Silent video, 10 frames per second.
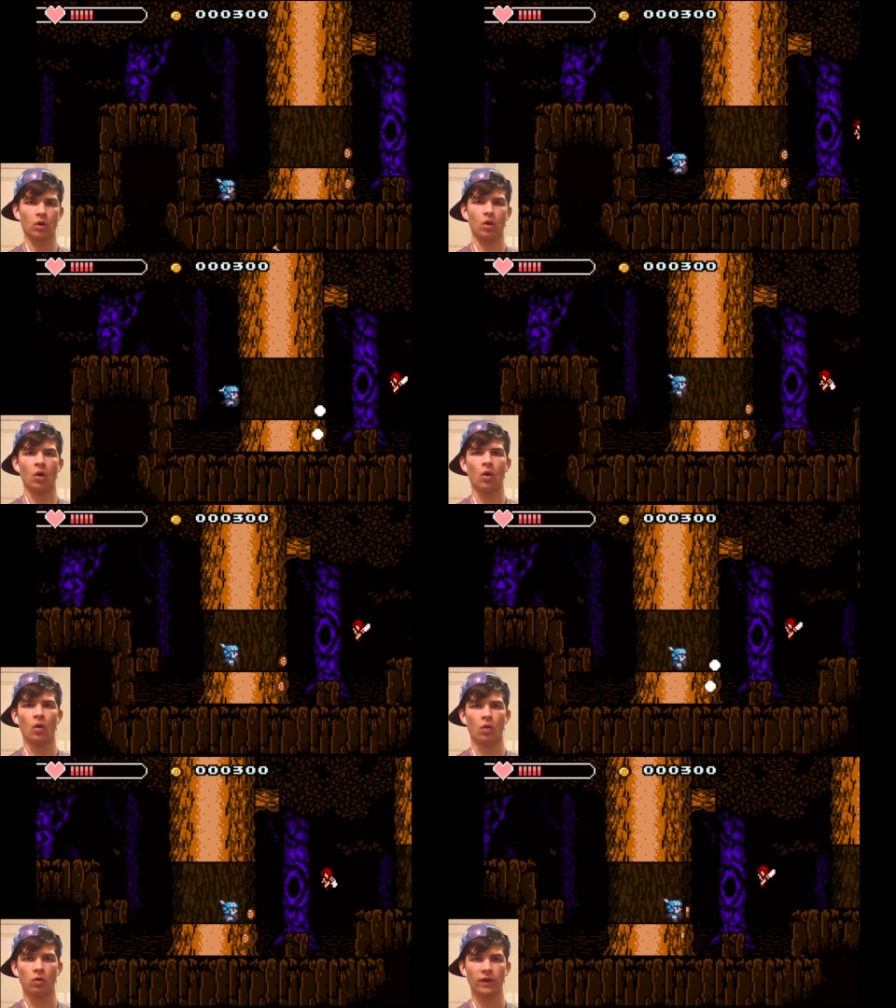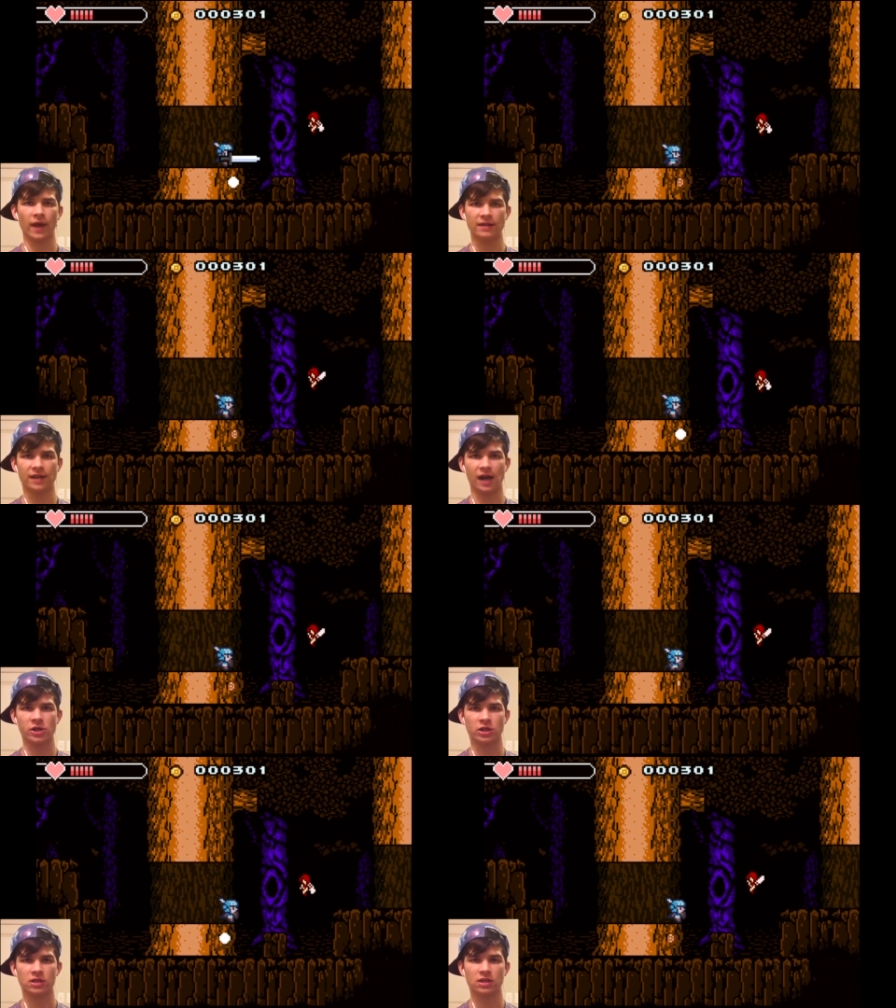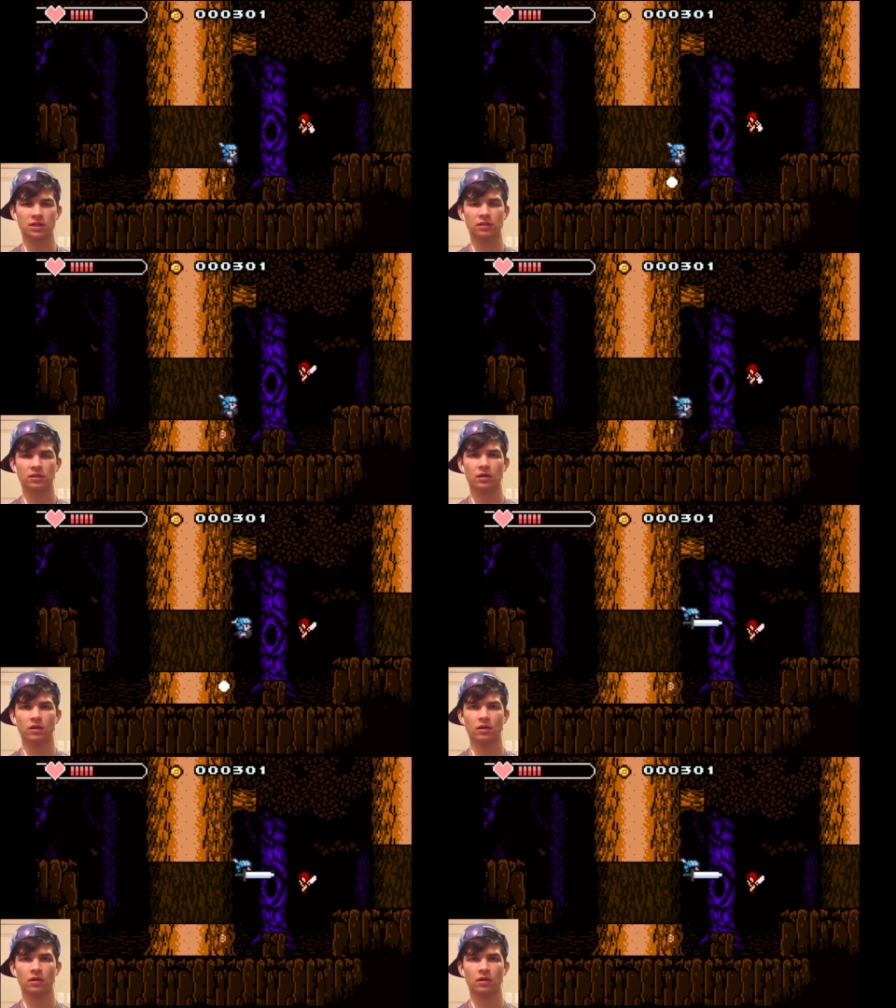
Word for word: Oh, look at that dodging skill.